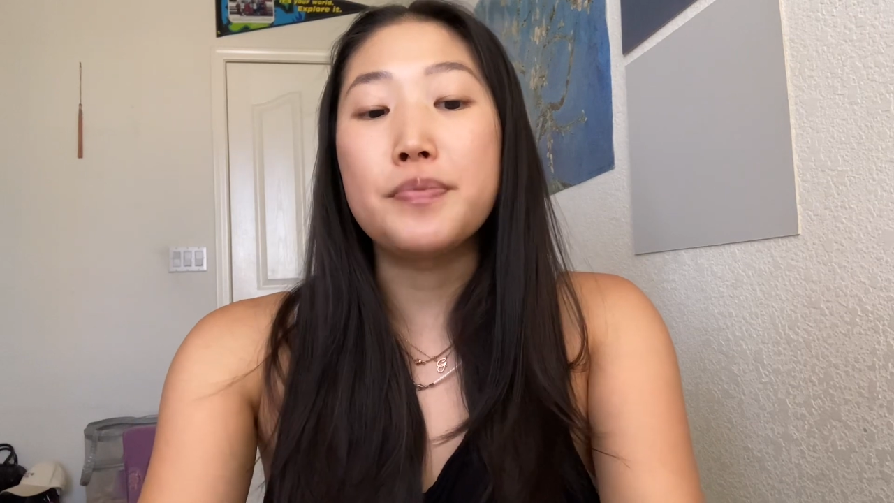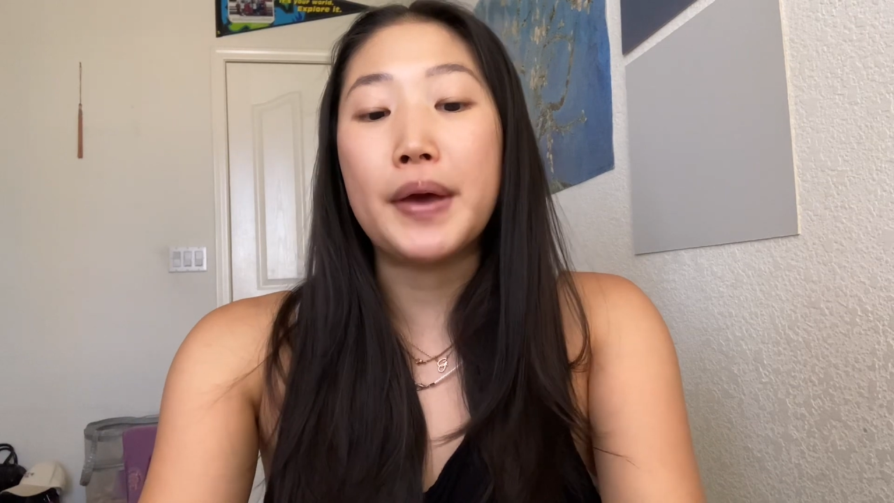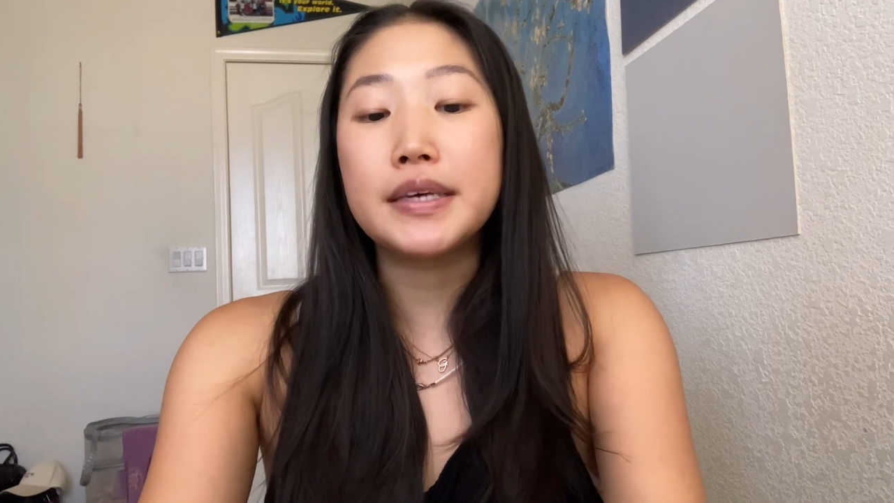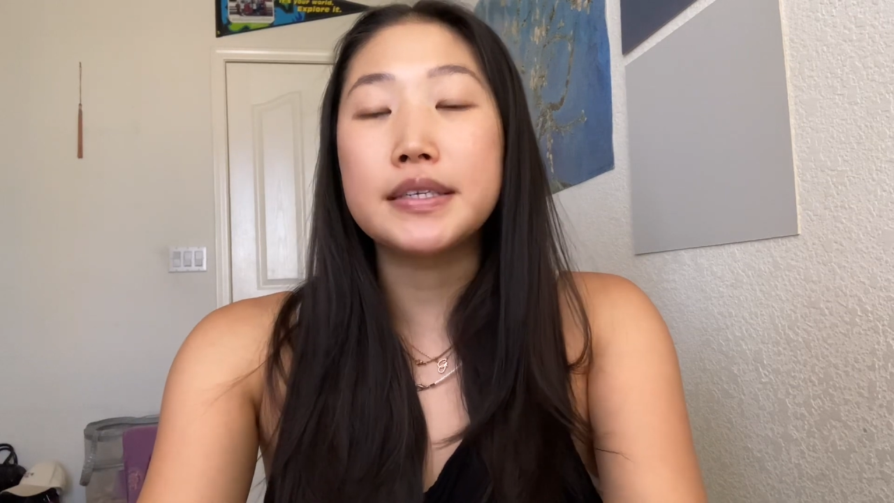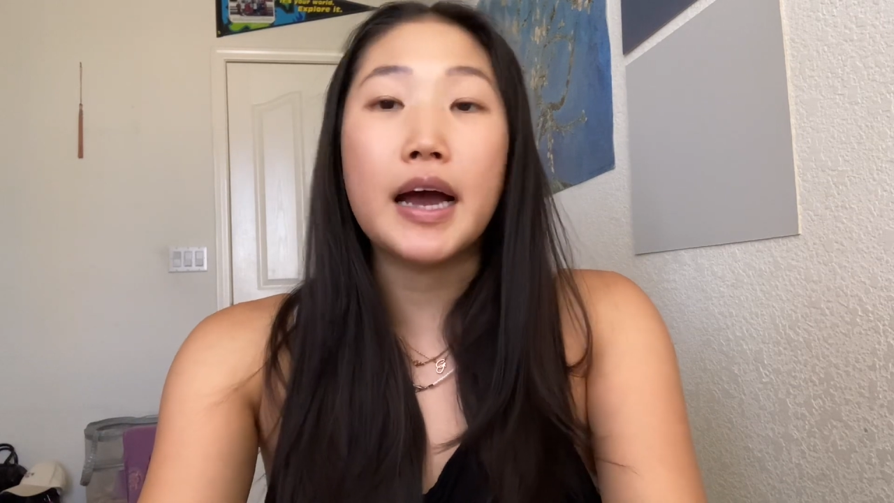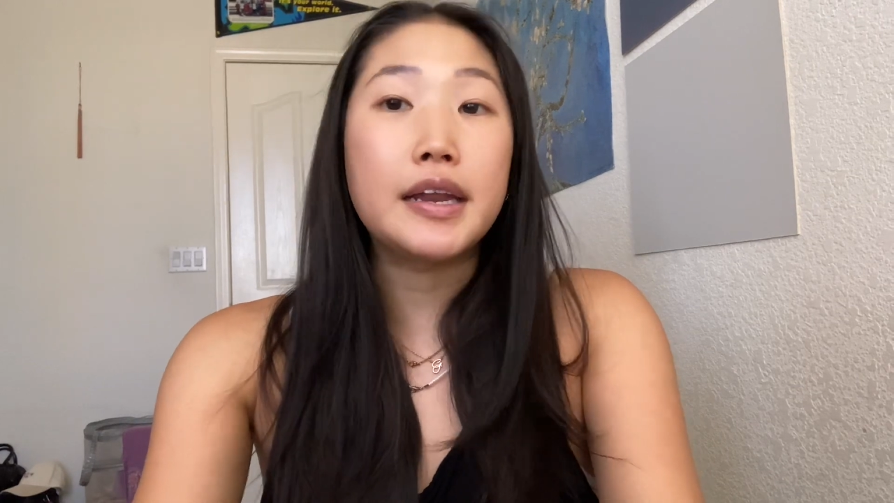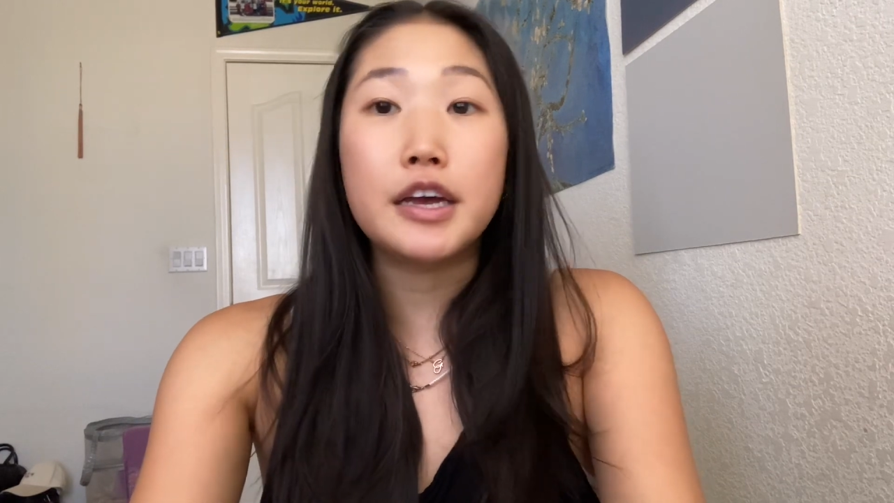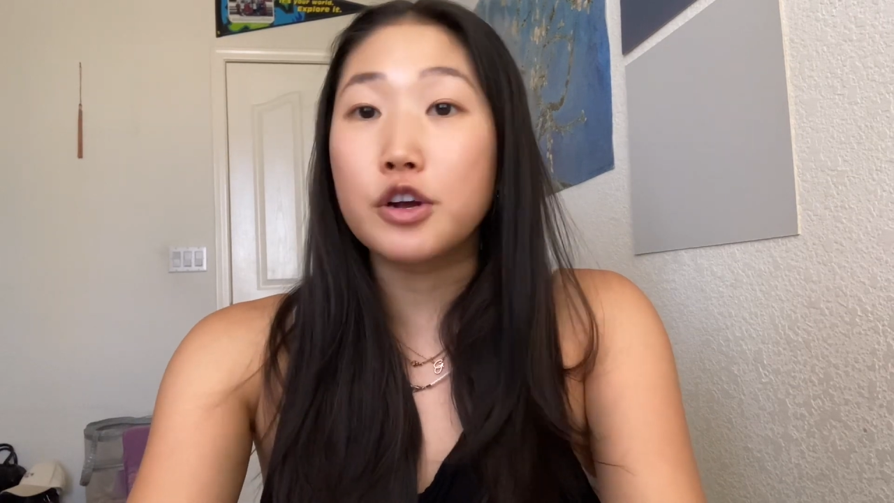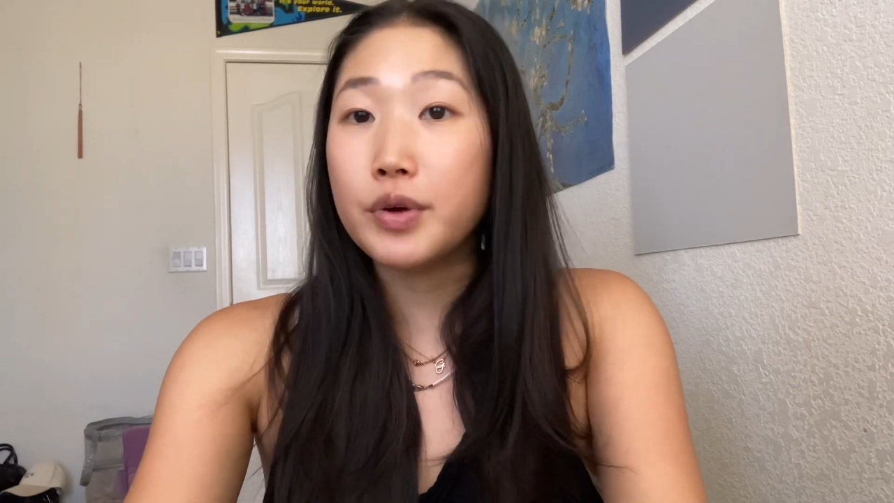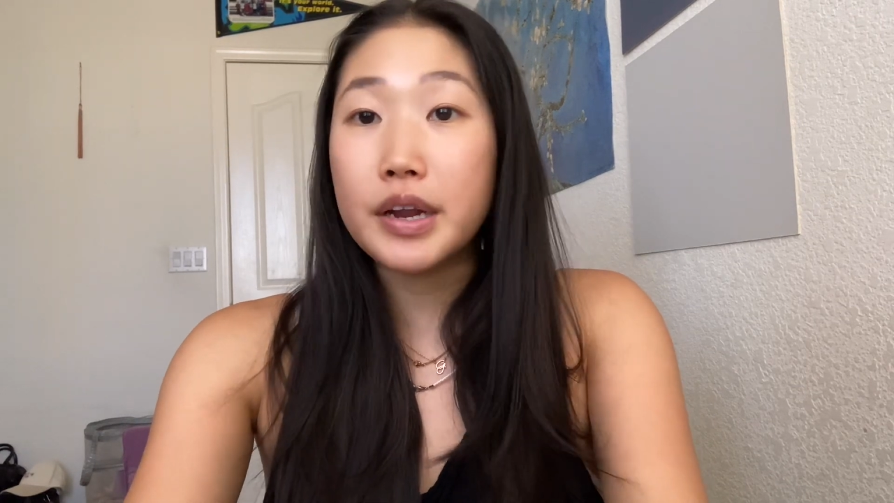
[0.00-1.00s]
and paste any
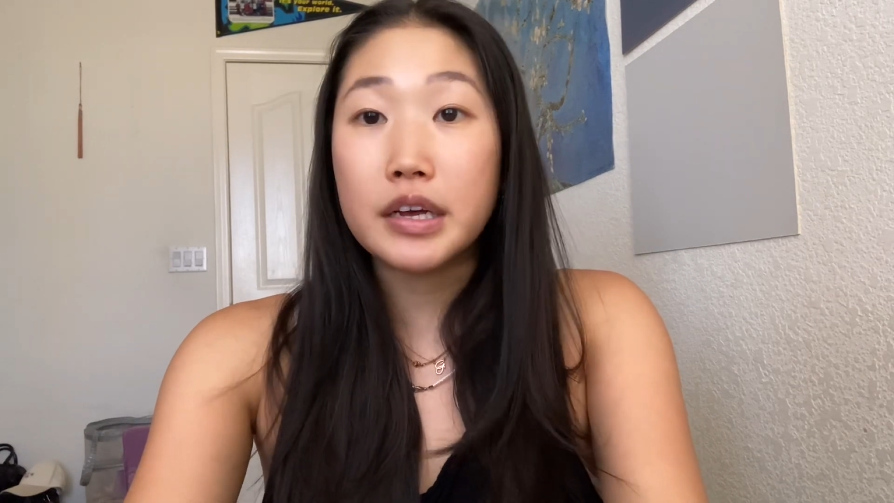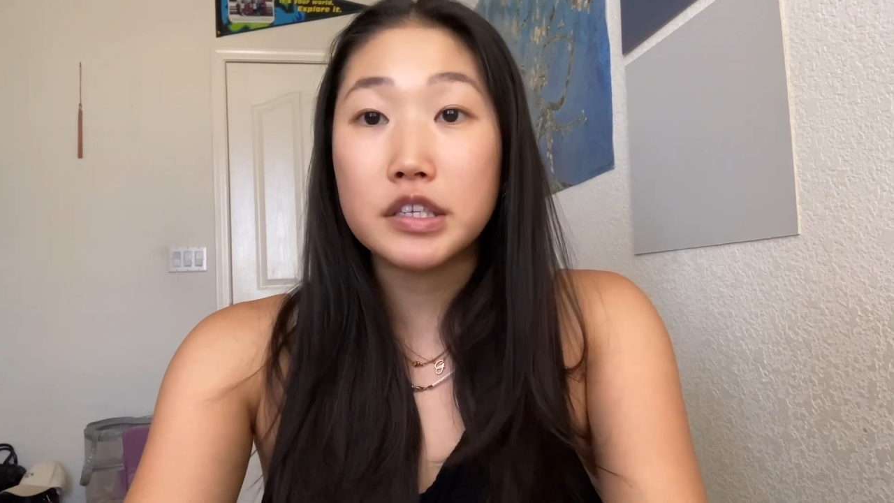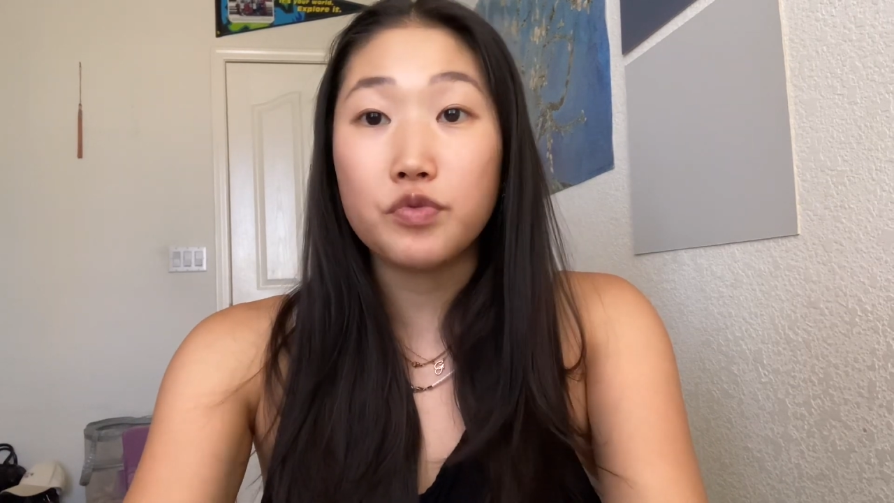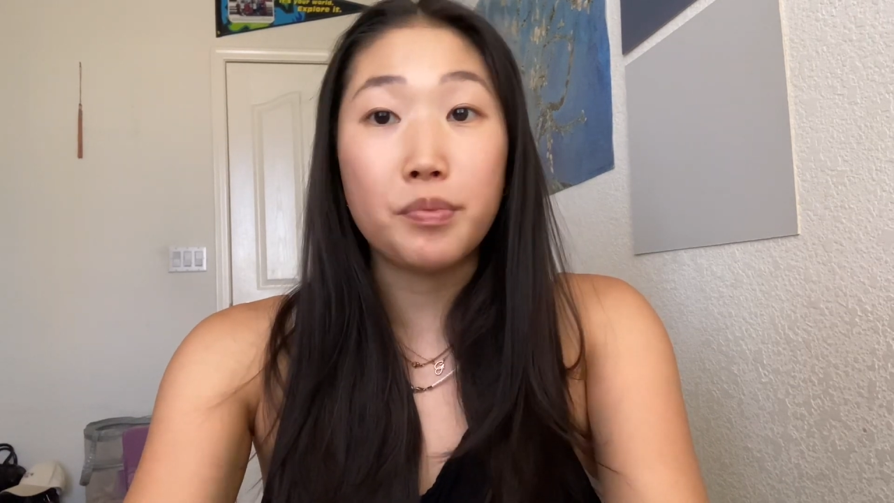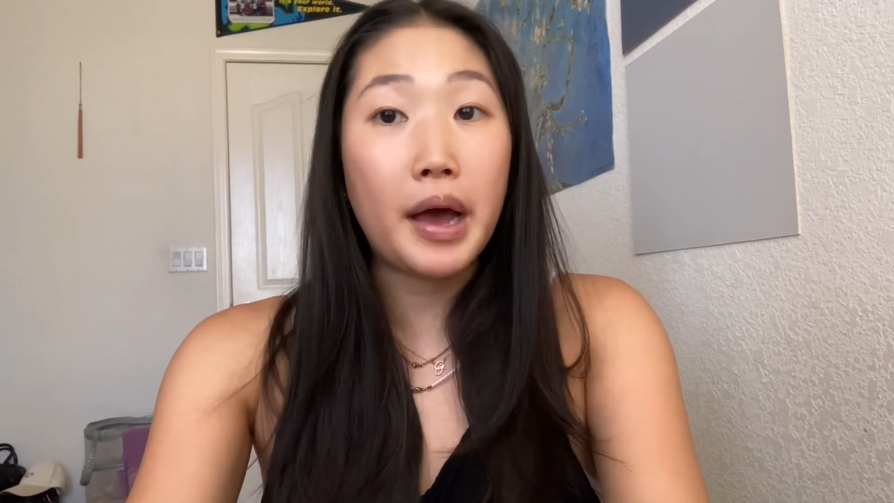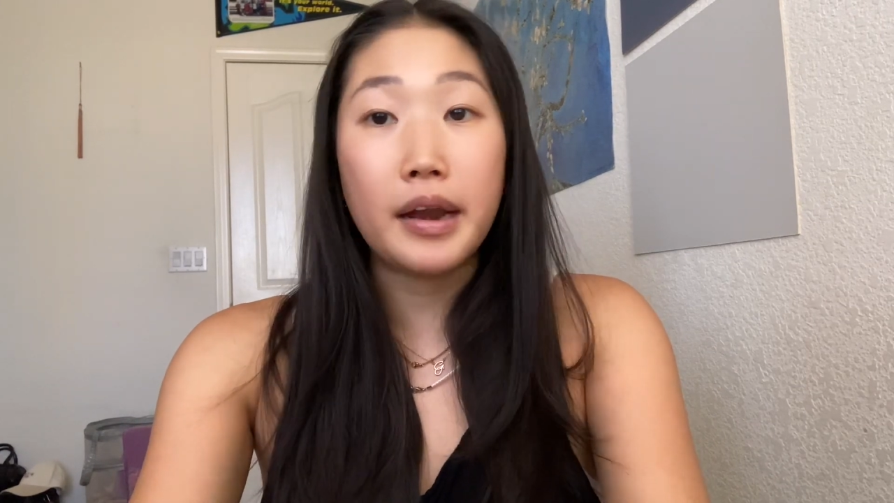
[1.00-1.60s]
ingredients from